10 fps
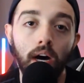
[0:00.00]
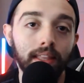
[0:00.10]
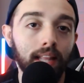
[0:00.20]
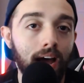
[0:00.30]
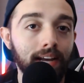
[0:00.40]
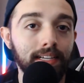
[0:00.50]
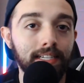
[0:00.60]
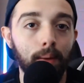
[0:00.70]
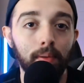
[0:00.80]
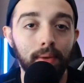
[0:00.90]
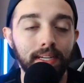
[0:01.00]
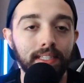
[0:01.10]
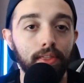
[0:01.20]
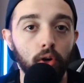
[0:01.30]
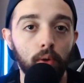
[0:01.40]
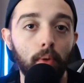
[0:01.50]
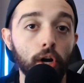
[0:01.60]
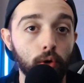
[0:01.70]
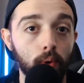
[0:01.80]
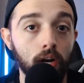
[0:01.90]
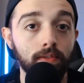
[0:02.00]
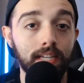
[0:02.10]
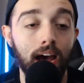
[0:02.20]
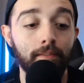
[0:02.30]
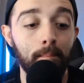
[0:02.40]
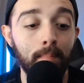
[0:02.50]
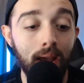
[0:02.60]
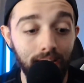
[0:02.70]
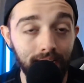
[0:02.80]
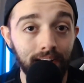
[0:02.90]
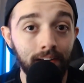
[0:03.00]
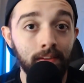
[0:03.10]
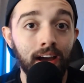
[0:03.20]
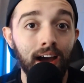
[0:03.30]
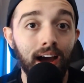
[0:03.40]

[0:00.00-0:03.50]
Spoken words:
online supplements that third-party creators have made,